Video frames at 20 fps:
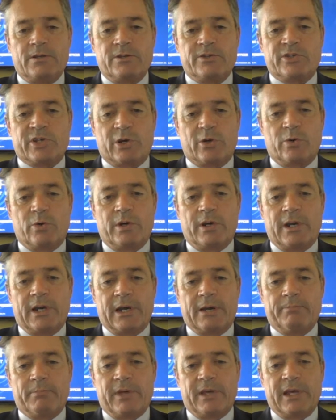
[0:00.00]
So
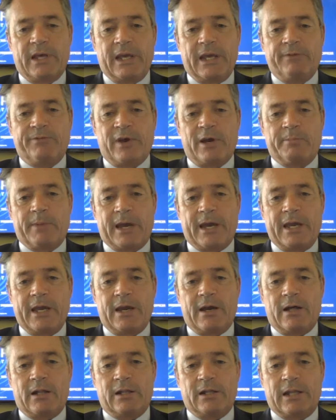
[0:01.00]
if I may,
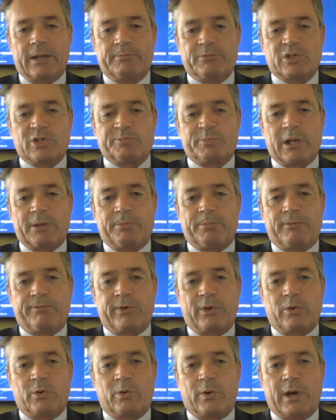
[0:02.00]
I'll just pull up a
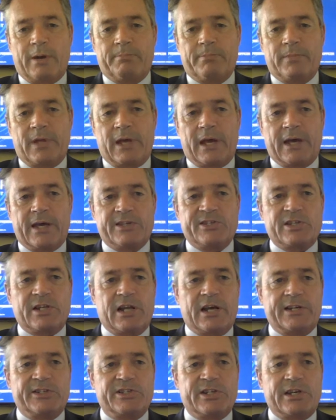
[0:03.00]
few
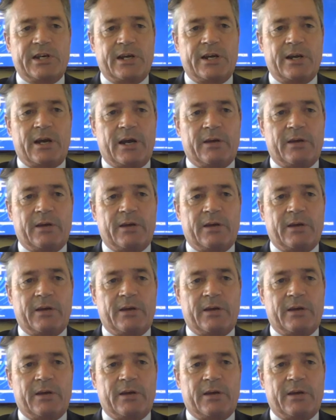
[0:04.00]
slides here.